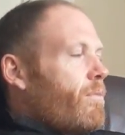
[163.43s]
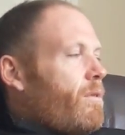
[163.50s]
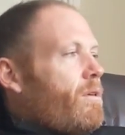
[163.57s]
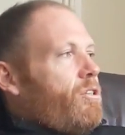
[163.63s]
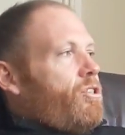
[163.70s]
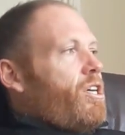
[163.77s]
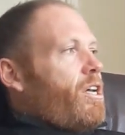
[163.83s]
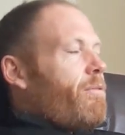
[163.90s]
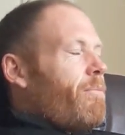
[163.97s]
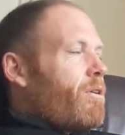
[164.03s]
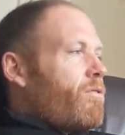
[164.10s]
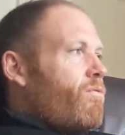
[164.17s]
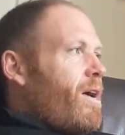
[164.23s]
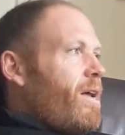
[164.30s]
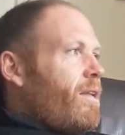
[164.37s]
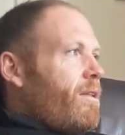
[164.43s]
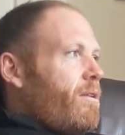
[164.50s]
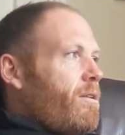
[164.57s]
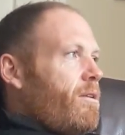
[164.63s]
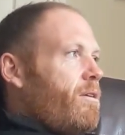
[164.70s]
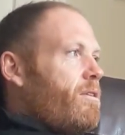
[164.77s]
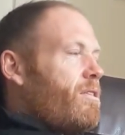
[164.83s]
Shannon
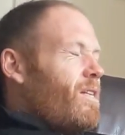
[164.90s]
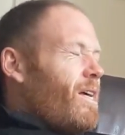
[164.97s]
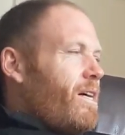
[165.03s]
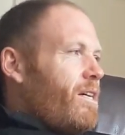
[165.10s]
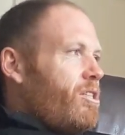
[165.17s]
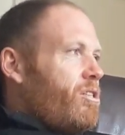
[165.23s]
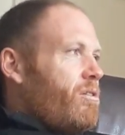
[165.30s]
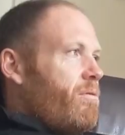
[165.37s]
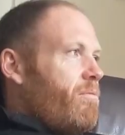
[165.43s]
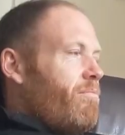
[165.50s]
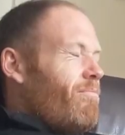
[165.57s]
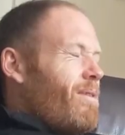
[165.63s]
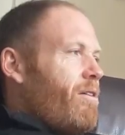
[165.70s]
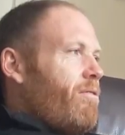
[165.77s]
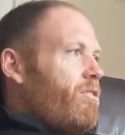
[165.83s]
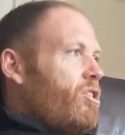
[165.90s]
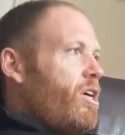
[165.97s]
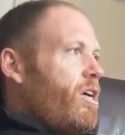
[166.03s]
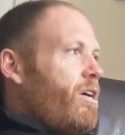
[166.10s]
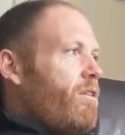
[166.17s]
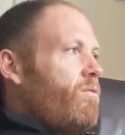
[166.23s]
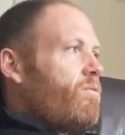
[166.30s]
McRandall / Mara
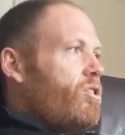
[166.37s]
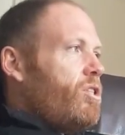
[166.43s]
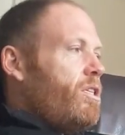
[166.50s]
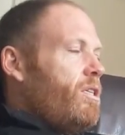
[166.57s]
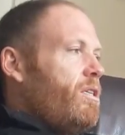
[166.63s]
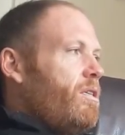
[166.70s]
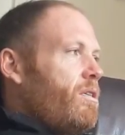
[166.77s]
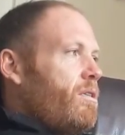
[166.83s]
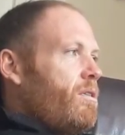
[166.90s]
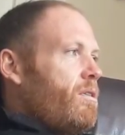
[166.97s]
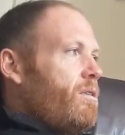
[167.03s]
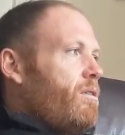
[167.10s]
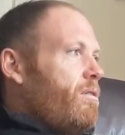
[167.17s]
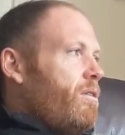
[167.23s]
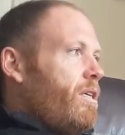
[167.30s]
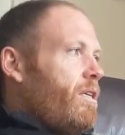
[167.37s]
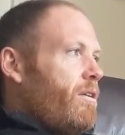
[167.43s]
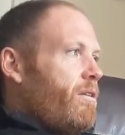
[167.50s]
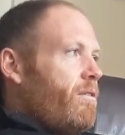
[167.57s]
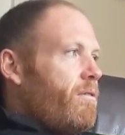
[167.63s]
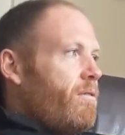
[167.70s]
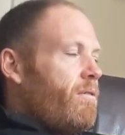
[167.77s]
Jade when she
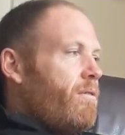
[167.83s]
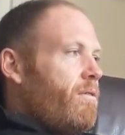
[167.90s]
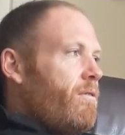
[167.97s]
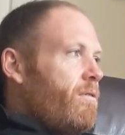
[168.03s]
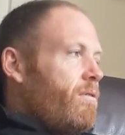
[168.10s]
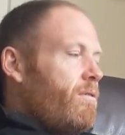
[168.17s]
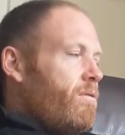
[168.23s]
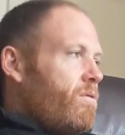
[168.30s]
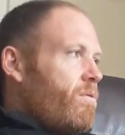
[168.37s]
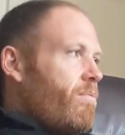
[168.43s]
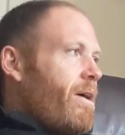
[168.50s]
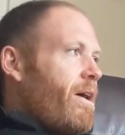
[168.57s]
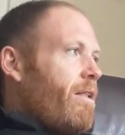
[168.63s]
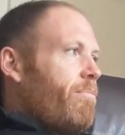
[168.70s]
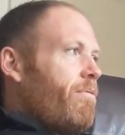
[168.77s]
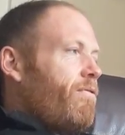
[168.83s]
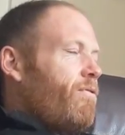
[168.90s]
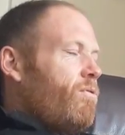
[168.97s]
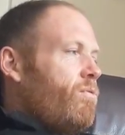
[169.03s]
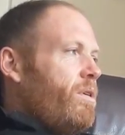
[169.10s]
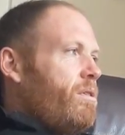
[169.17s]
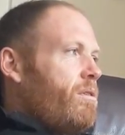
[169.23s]
needed some help a few
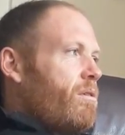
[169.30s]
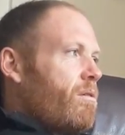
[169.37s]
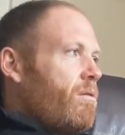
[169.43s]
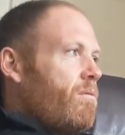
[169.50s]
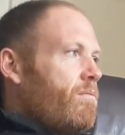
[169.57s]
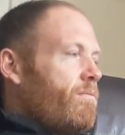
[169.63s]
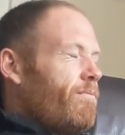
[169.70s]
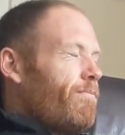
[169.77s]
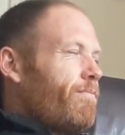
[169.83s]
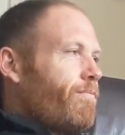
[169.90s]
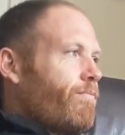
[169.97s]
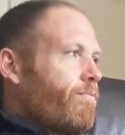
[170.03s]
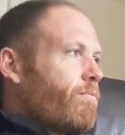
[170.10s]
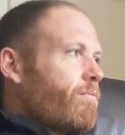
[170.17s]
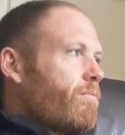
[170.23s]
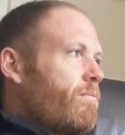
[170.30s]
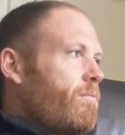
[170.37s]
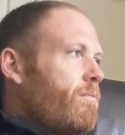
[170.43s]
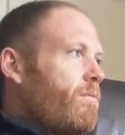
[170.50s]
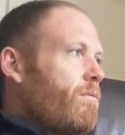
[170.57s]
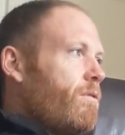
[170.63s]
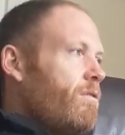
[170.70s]
weeks ago.
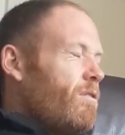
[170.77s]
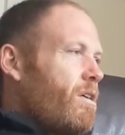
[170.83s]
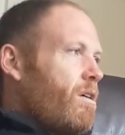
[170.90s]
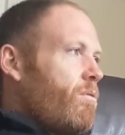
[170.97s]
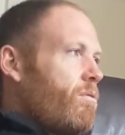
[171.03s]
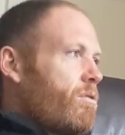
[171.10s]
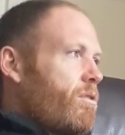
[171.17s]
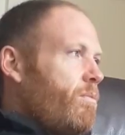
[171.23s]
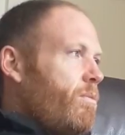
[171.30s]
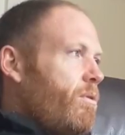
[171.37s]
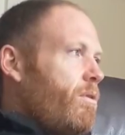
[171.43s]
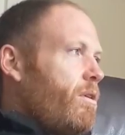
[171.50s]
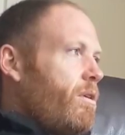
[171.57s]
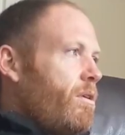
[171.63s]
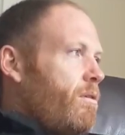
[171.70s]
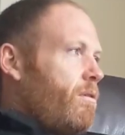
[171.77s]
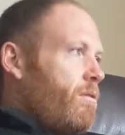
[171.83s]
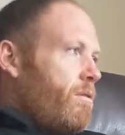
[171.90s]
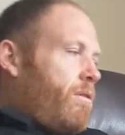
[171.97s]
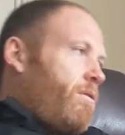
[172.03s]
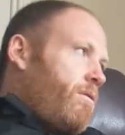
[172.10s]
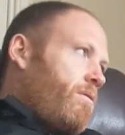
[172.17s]
Star Wars community
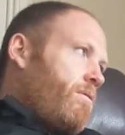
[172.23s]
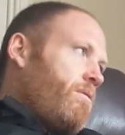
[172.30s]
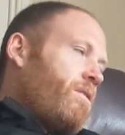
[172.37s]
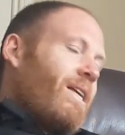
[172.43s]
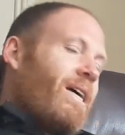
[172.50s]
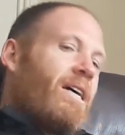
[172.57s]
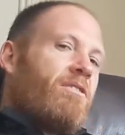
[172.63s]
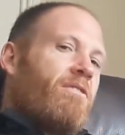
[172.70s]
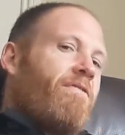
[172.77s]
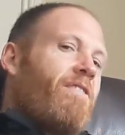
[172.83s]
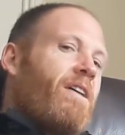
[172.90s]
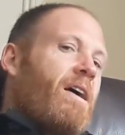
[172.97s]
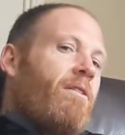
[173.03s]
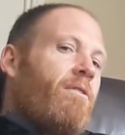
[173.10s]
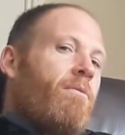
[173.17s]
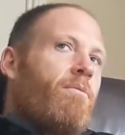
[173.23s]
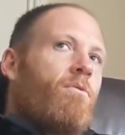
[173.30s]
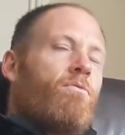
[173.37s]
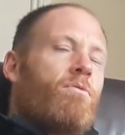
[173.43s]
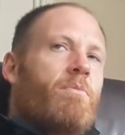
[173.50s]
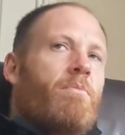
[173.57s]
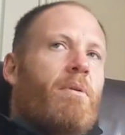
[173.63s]
/ fandom
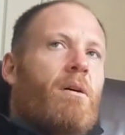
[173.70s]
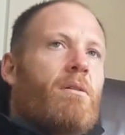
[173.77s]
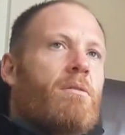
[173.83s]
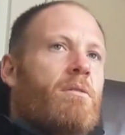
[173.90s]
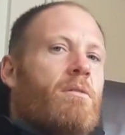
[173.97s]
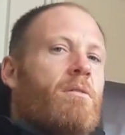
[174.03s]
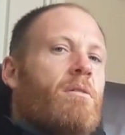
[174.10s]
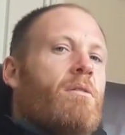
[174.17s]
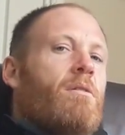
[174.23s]
response.